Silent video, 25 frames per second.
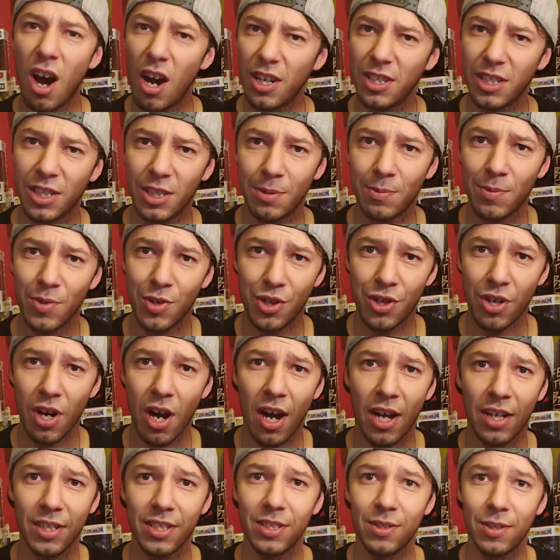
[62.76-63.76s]
Awesome
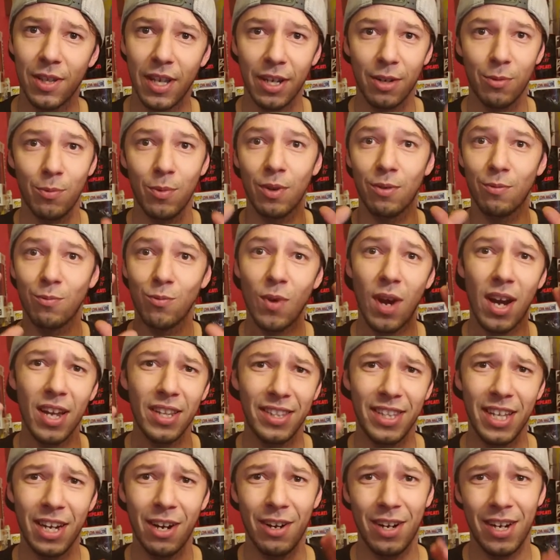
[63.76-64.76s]
shots, like we're
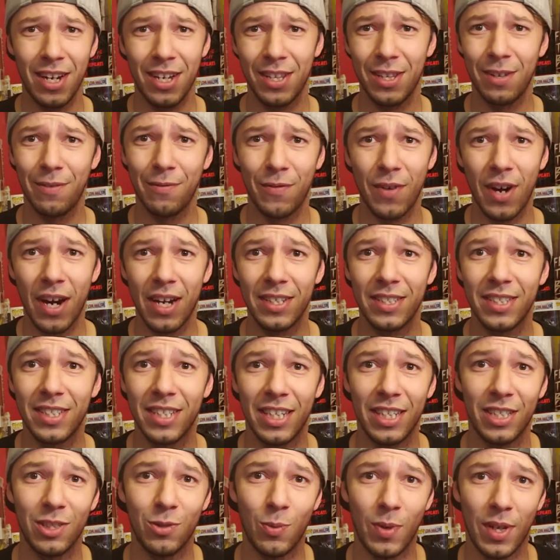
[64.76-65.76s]
right there in the fight
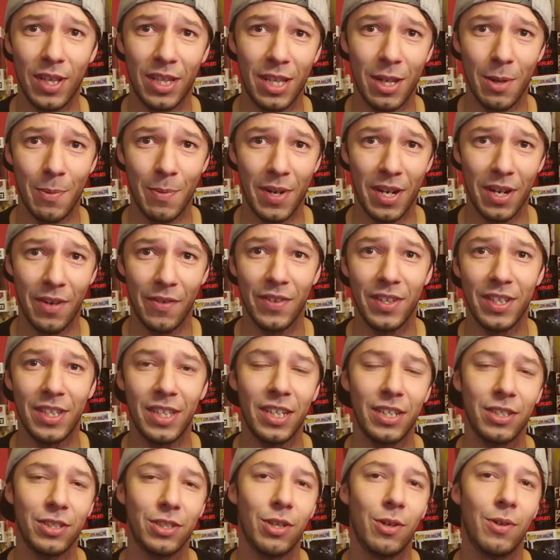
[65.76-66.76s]
scenes with them and
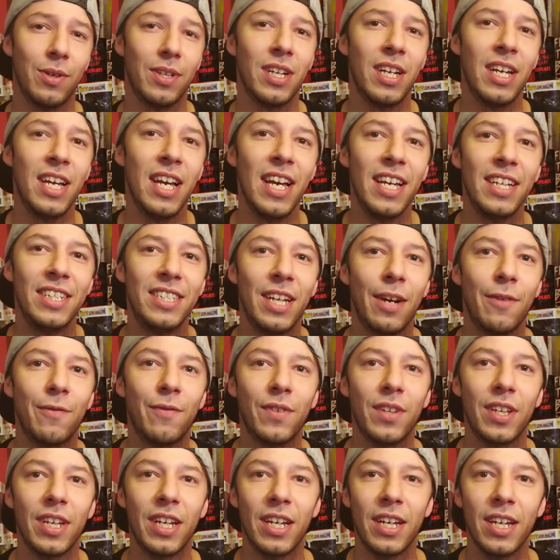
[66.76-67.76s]
everything. So it
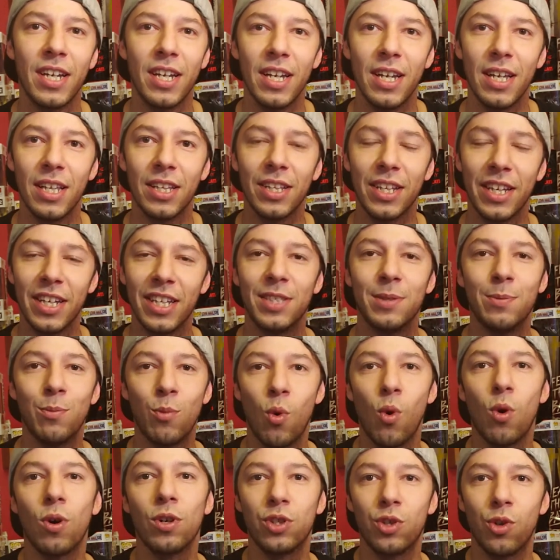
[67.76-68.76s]
definitely leans
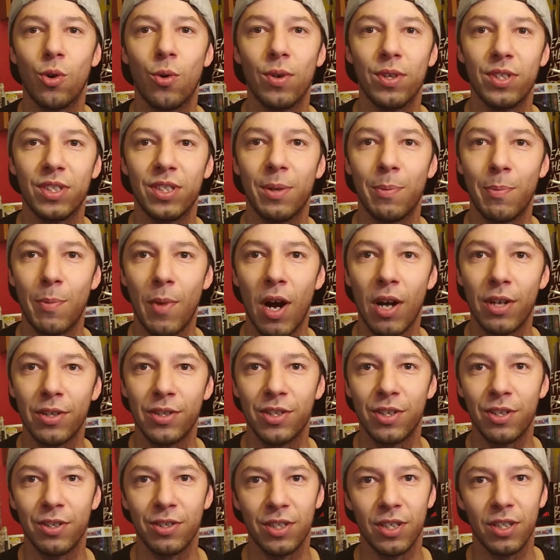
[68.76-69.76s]
more towards the
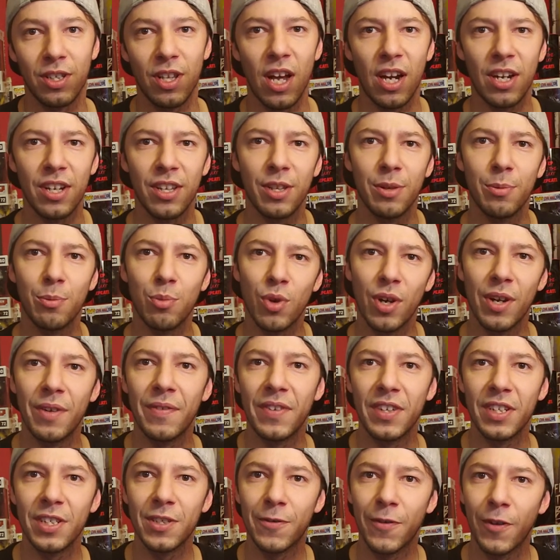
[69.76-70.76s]
monsters. A lot of the
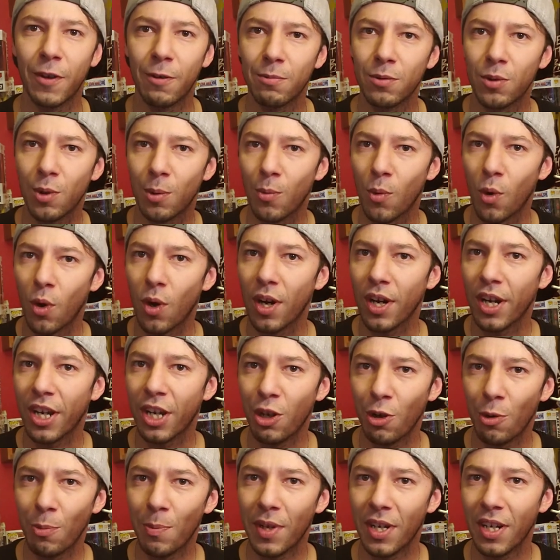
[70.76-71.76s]
previous films were more
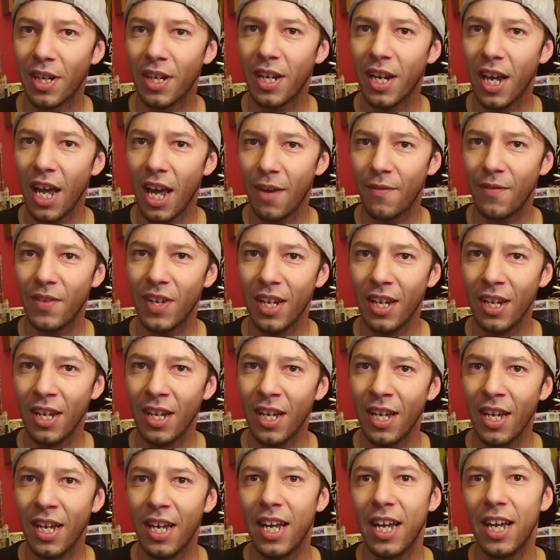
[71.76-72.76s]
human heavy
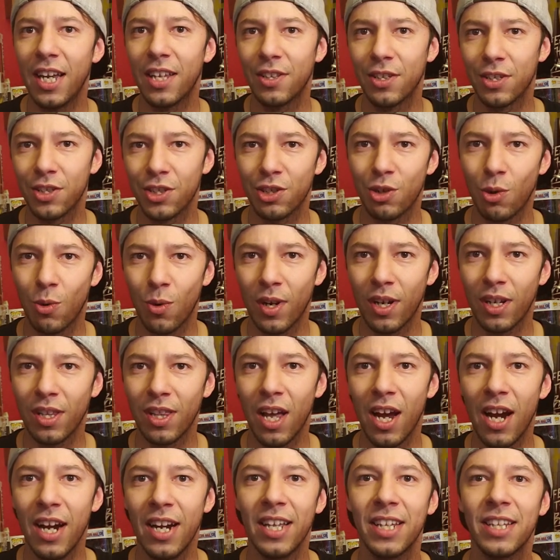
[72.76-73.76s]
in the
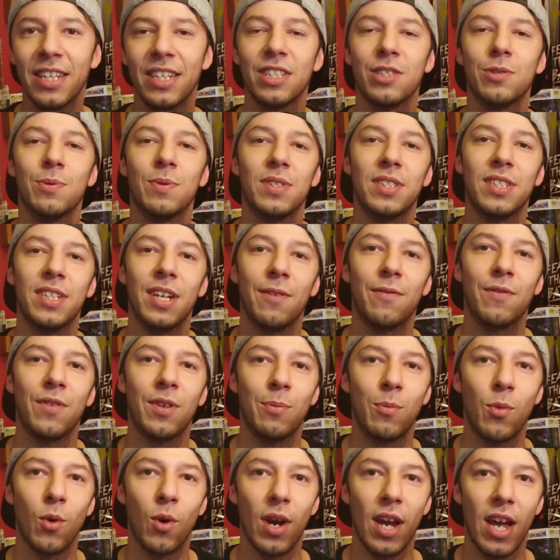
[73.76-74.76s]
storyline, and this one's
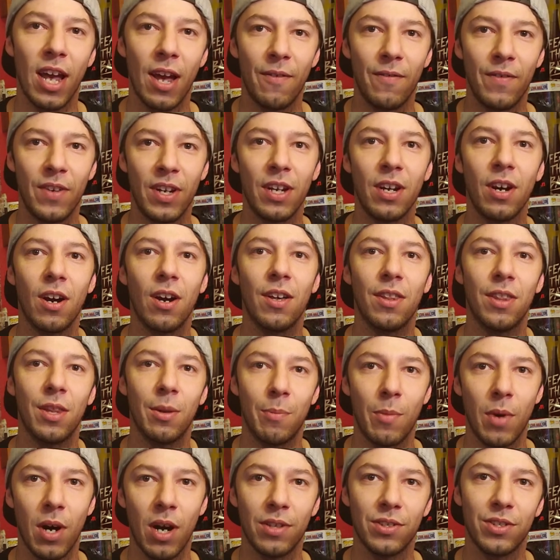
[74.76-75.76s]
definitely more heavy on
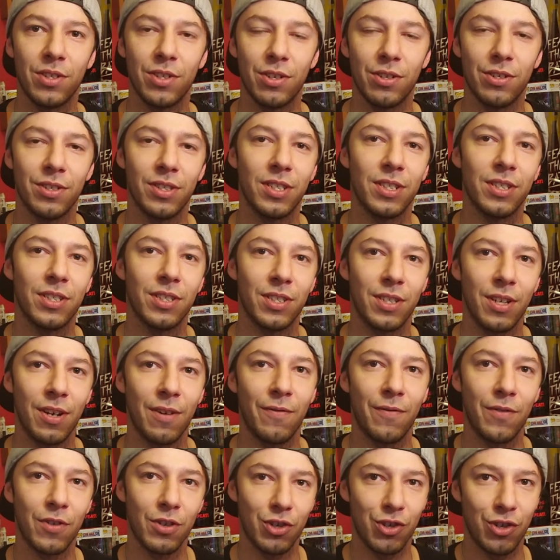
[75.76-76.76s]
the monsters and
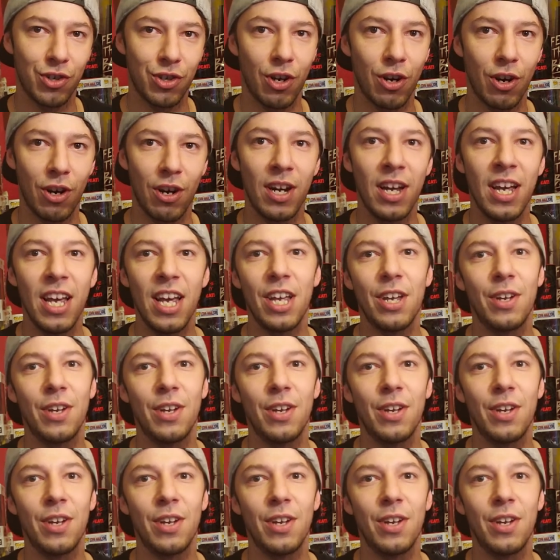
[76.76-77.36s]
stuff for sure.